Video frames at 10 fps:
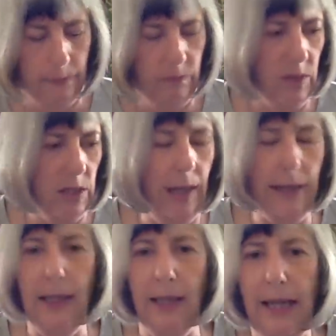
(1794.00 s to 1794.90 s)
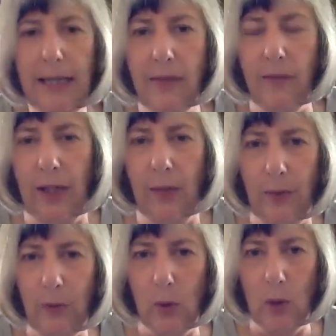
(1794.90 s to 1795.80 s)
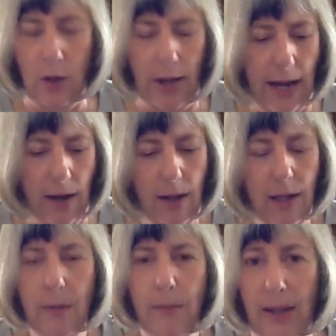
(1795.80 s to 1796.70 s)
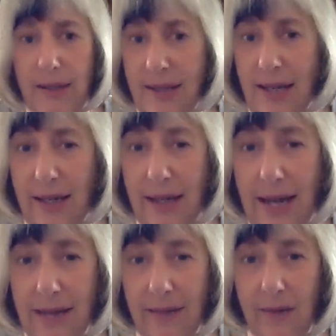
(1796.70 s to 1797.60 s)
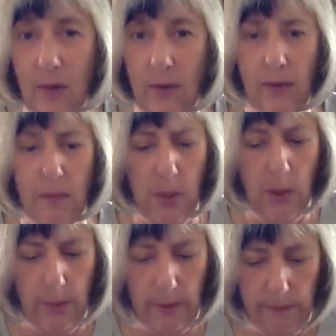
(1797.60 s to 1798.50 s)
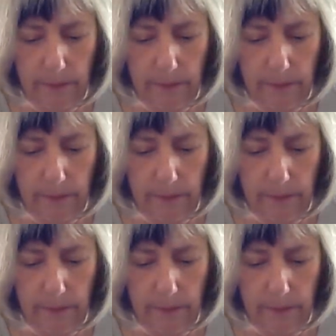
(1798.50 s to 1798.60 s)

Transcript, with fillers: It's like collectively we've all got our Piscean hats on at the moment.